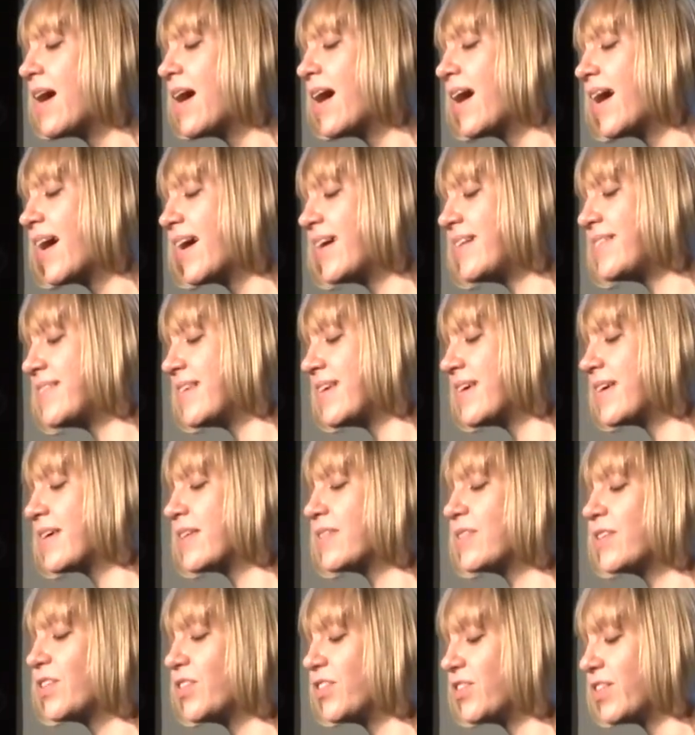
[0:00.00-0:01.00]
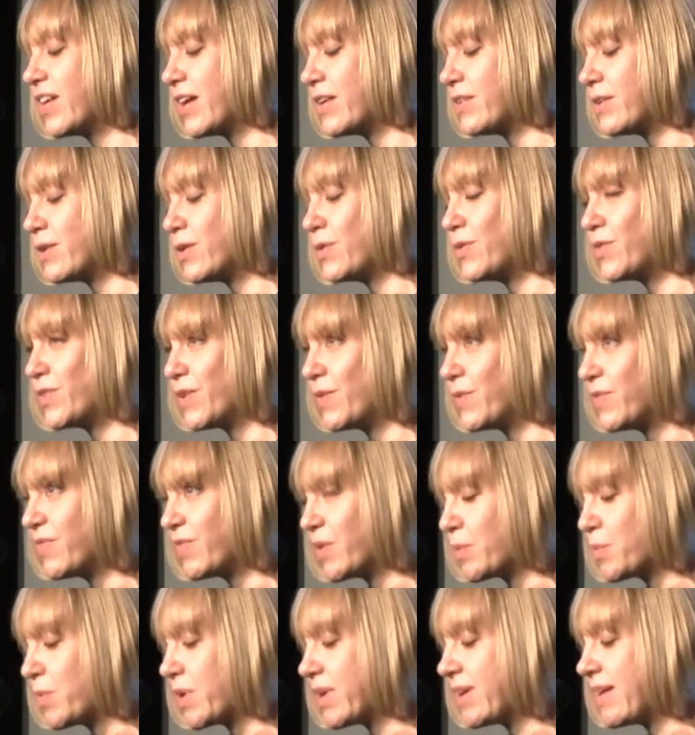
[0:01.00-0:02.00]
hiding in the shadows of
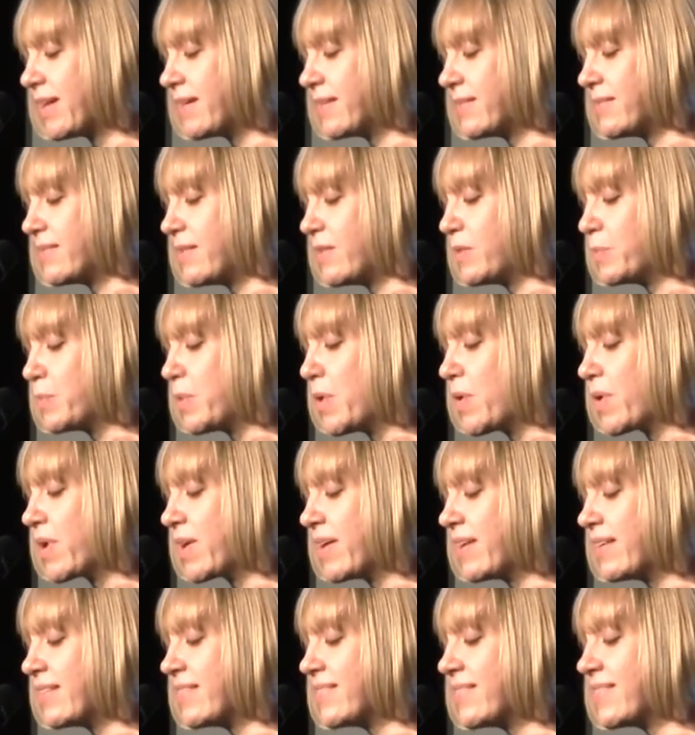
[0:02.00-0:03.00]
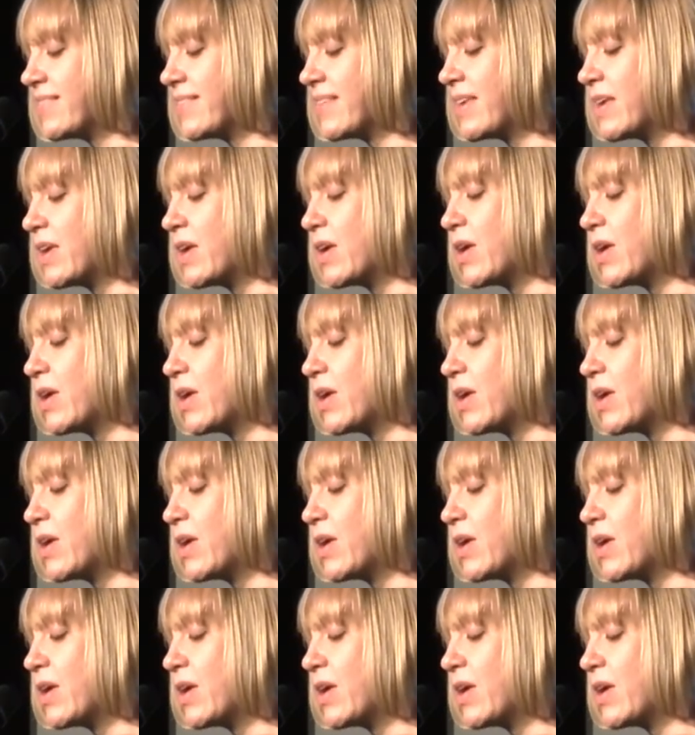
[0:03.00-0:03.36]
someone else's pockets,